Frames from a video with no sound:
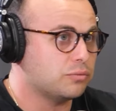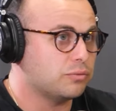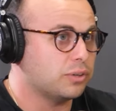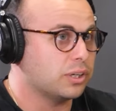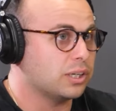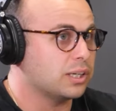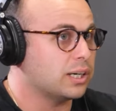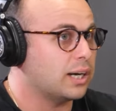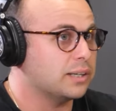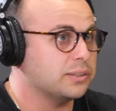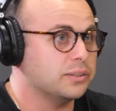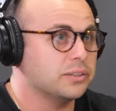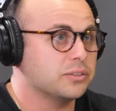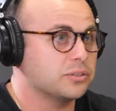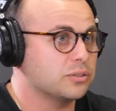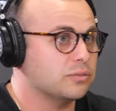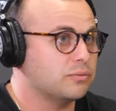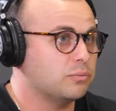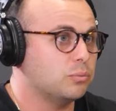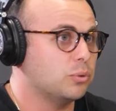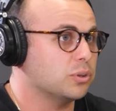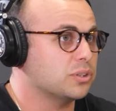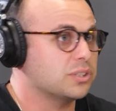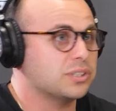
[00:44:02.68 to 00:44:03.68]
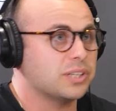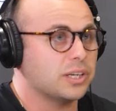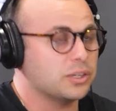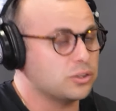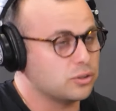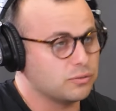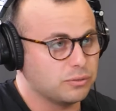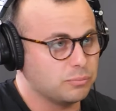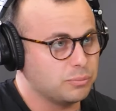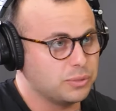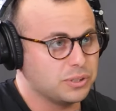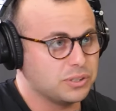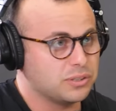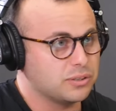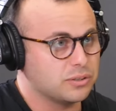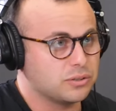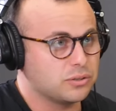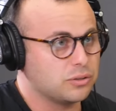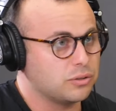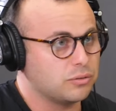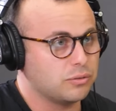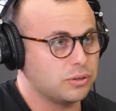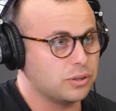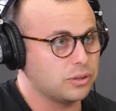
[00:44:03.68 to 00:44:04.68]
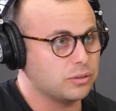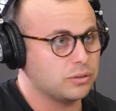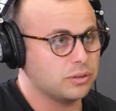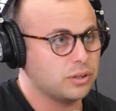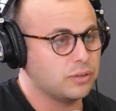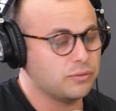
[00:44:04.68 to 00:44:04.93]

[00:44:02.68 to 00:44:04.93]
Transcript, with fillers: you regardless of what stage of the business you're in.